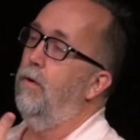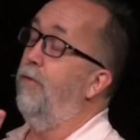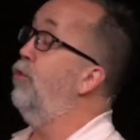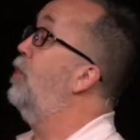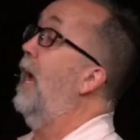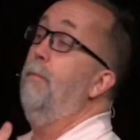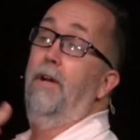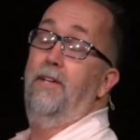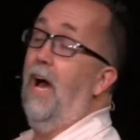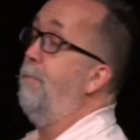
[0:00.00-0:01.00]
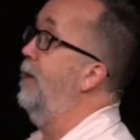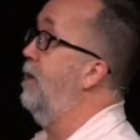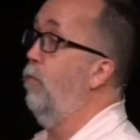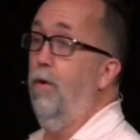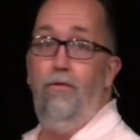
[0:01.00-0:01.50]
if you came at a
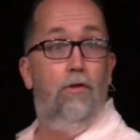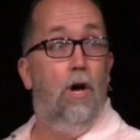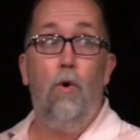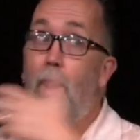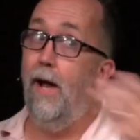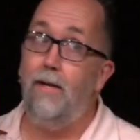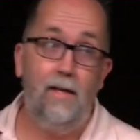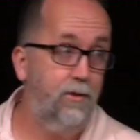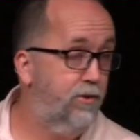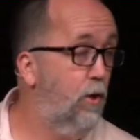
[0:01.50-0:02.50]
topic with no ideas,